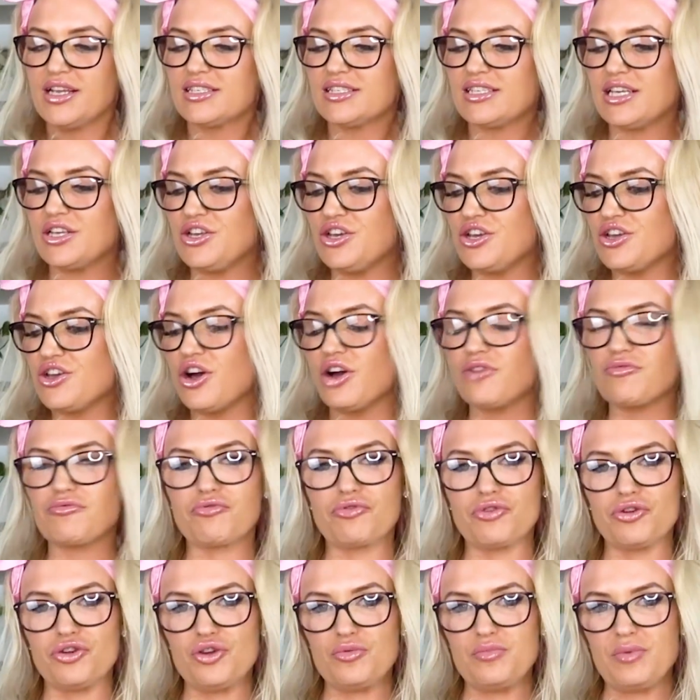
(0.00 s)
So you got
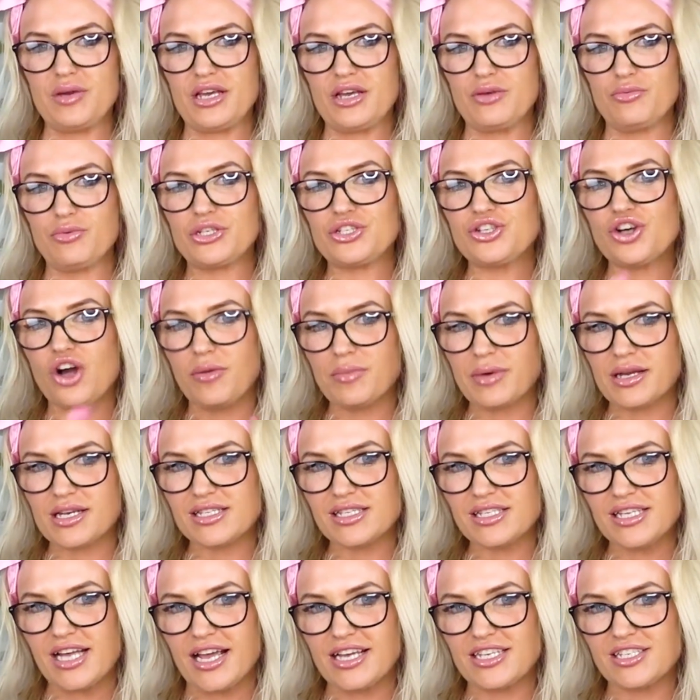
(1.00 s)
ruby, which I'm going
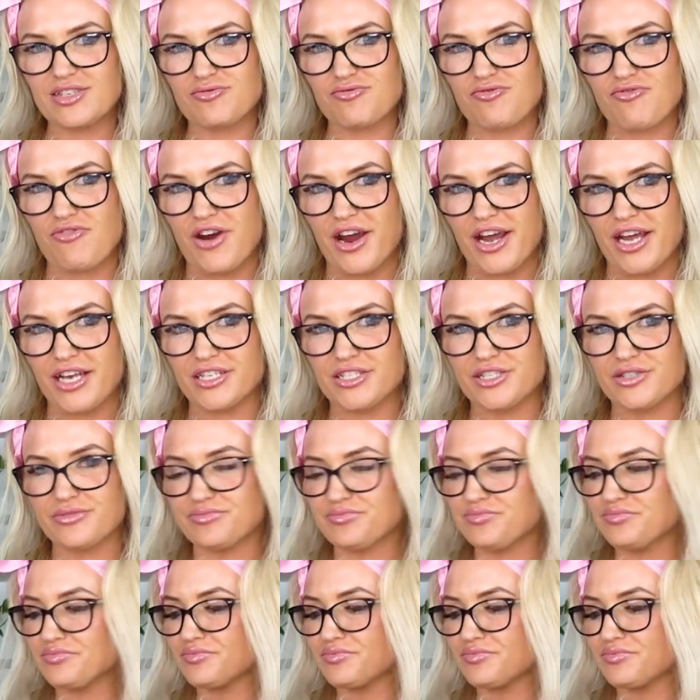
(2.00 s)
to say is red.